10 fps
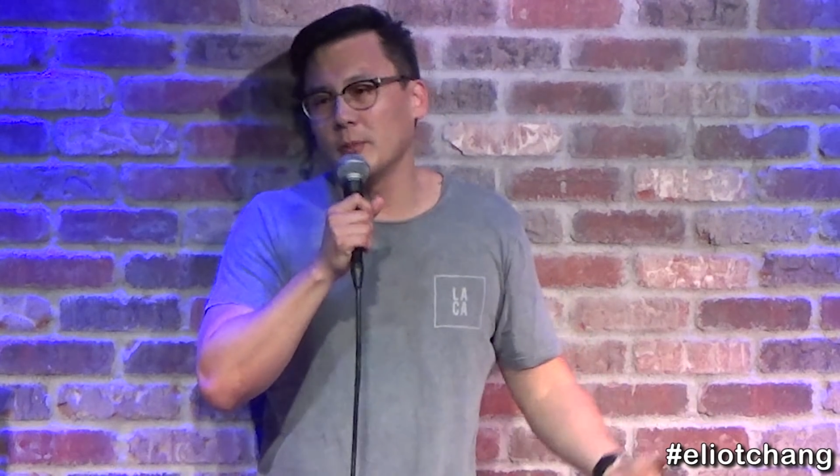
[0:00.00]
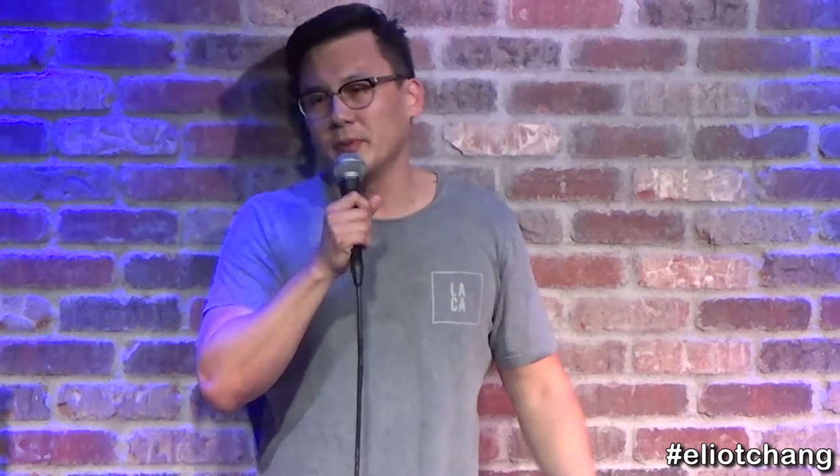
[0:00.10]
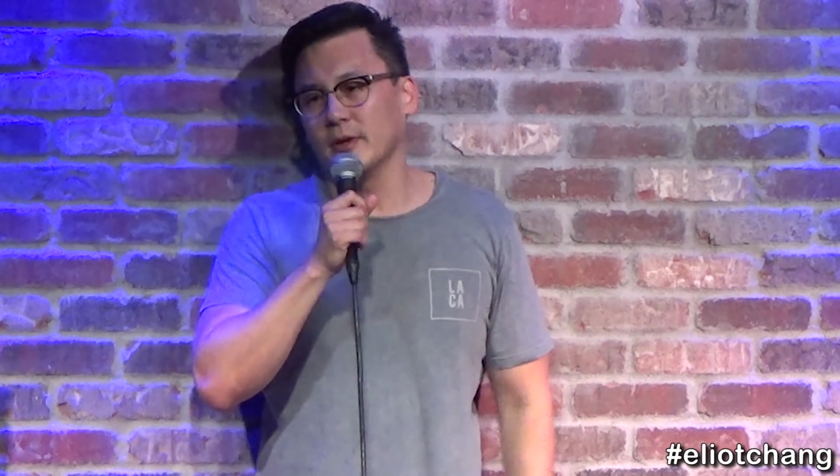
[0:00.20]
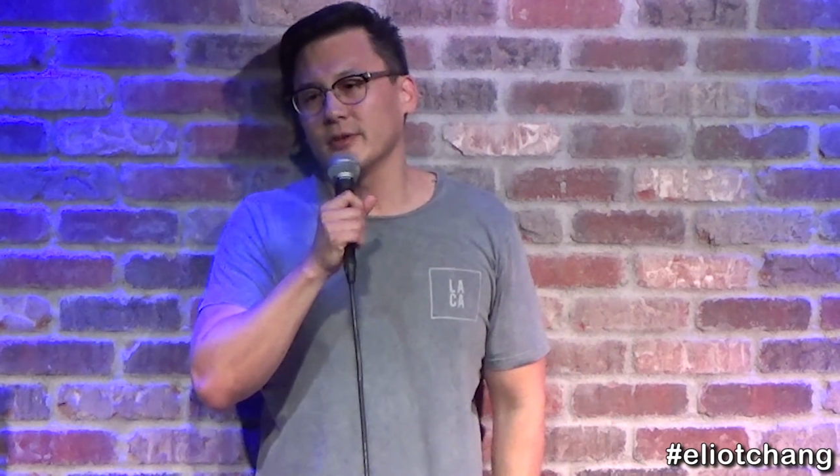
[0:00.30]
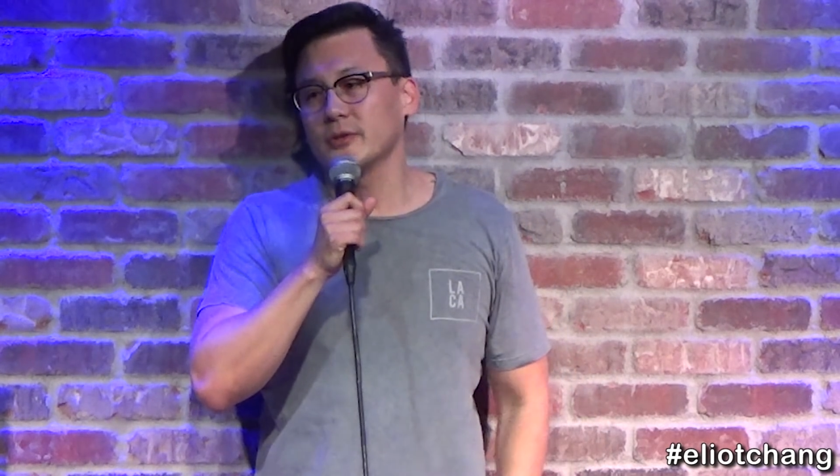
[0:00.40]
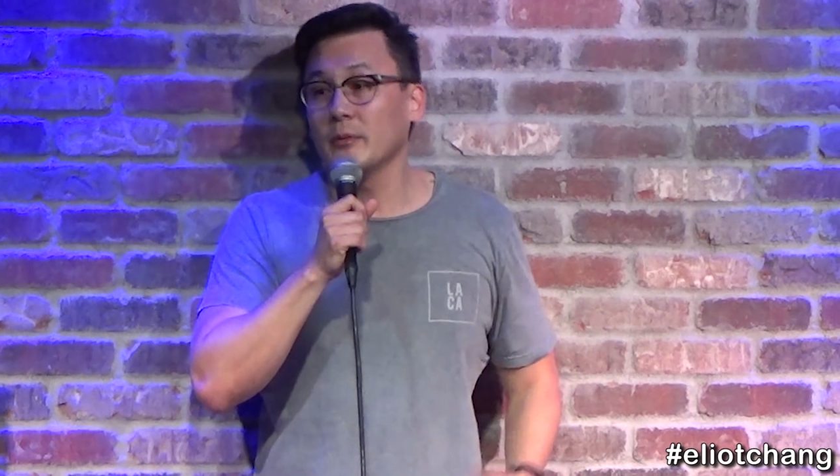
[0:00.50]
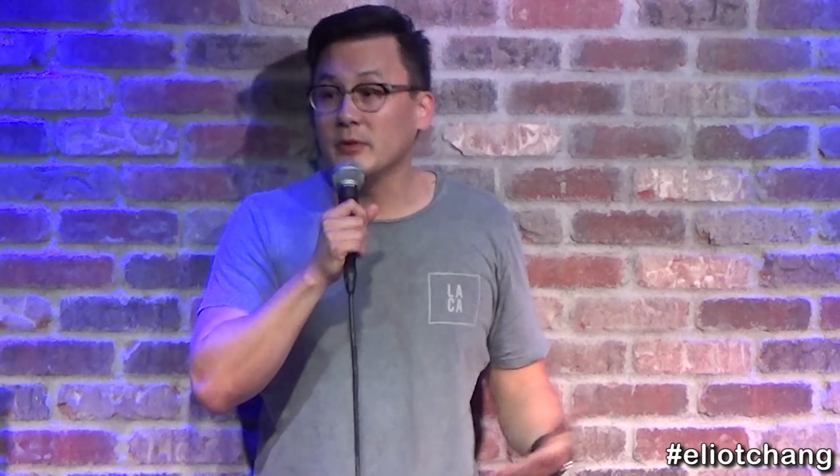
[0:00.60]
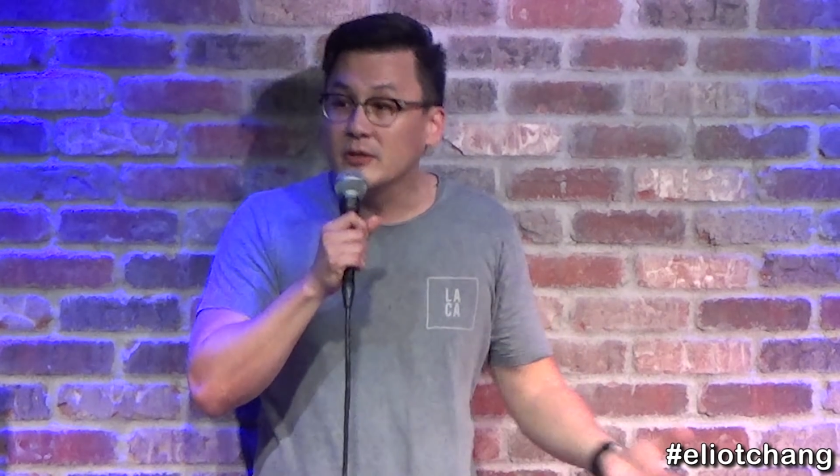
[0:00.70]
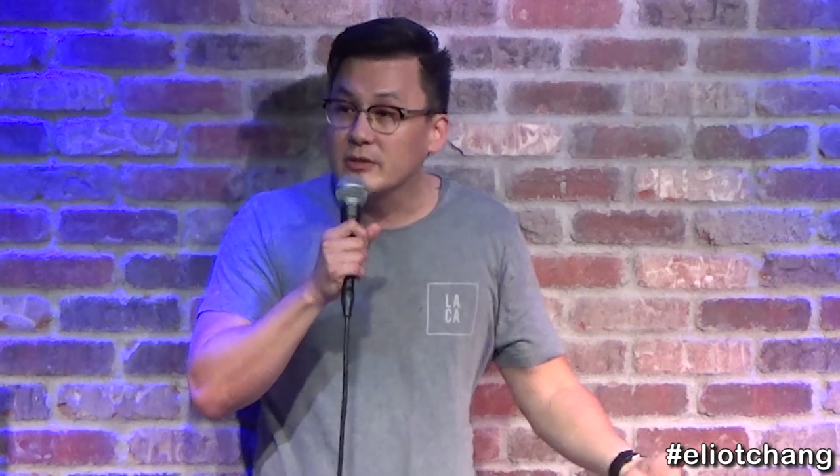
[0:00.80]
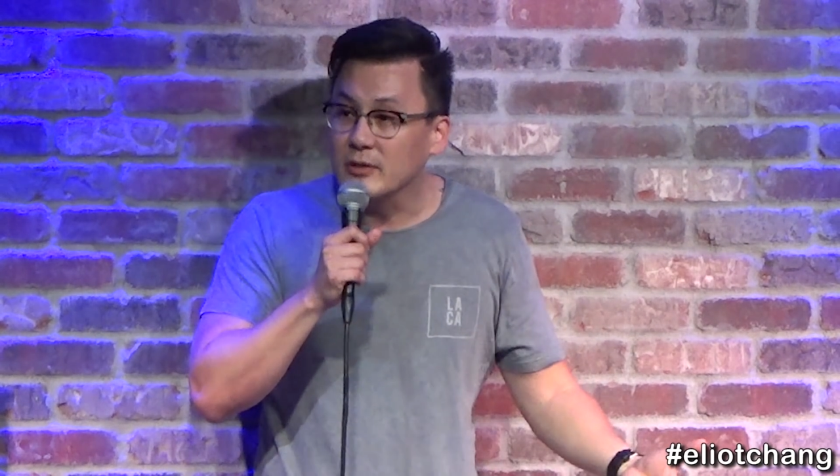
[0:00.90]
up here, so I'm
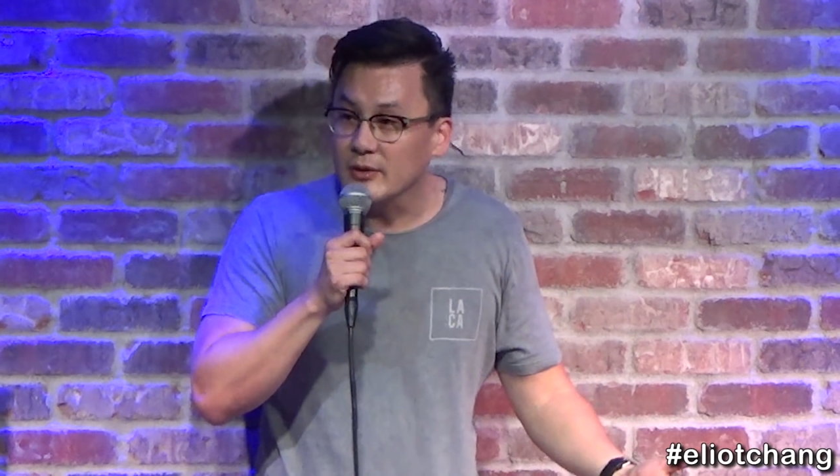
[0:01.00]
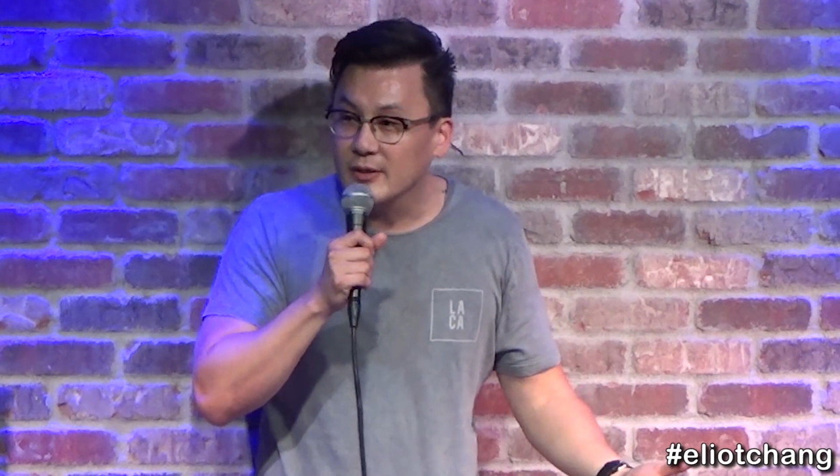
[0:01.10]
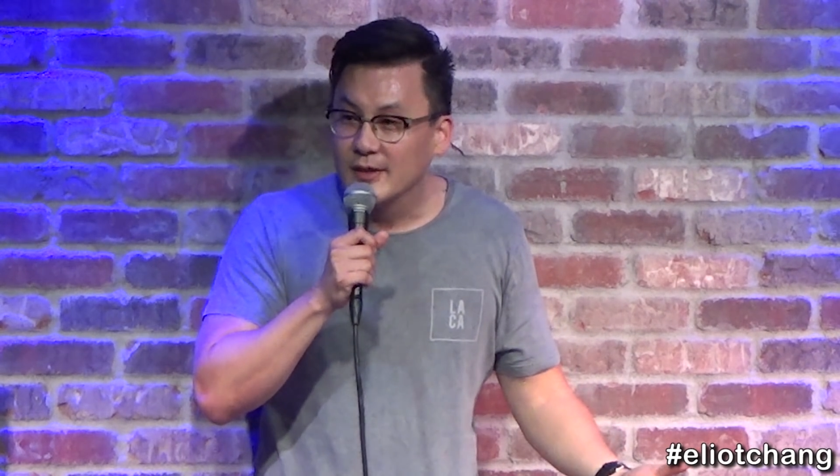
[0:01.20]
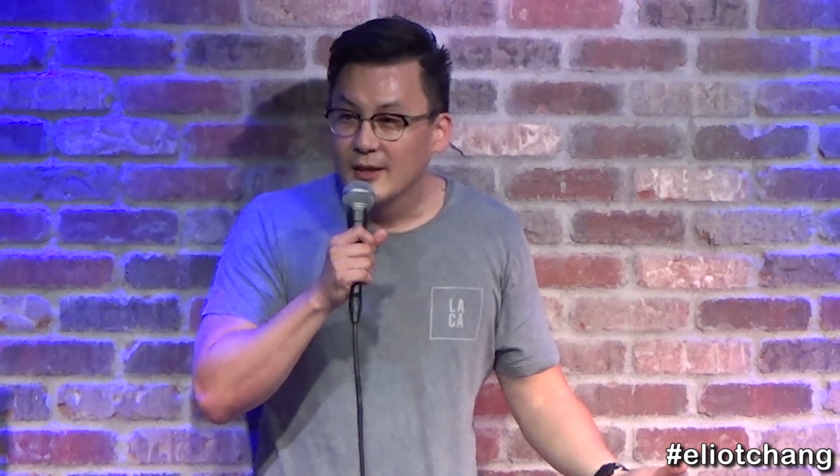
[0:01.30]
used to it.